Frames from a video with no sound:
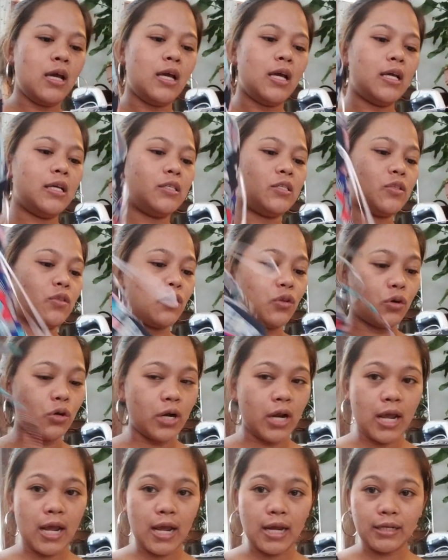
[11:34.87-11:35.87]
is
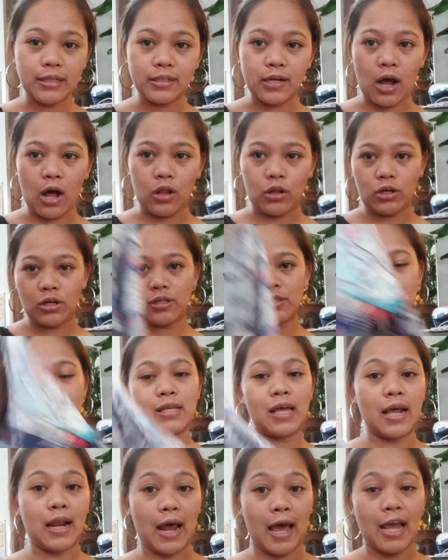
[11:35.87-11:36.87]
$38,
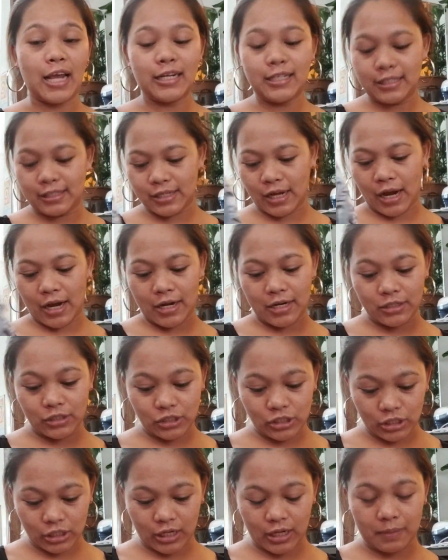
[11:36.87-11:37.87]
and I decided
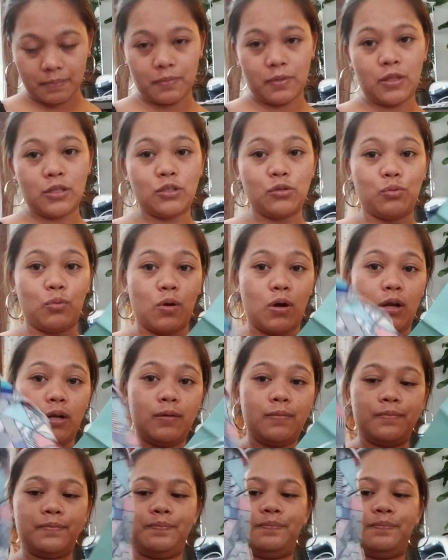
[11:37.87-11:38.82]
to keep this one